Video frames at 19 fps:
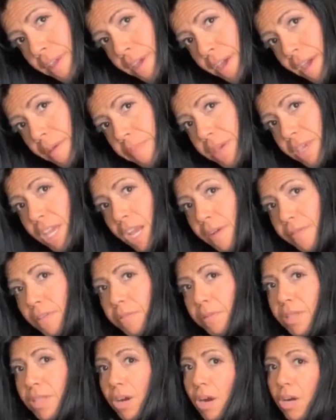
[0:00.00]
and be careful
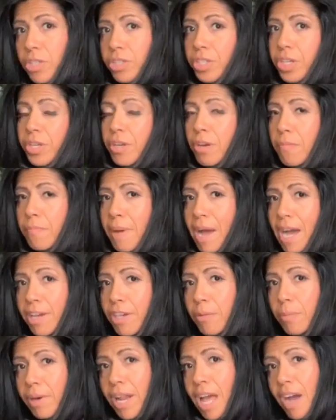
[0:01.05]
with arching your back.
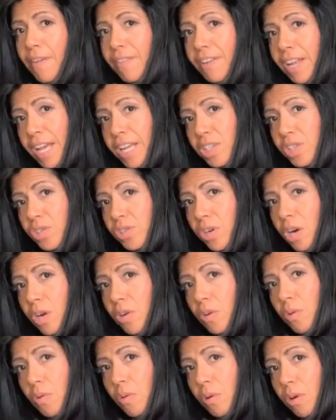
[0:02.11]
You want to have a nice
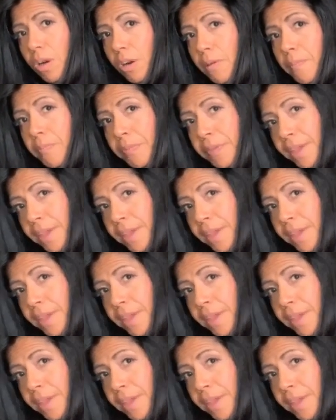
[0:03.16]
strong core.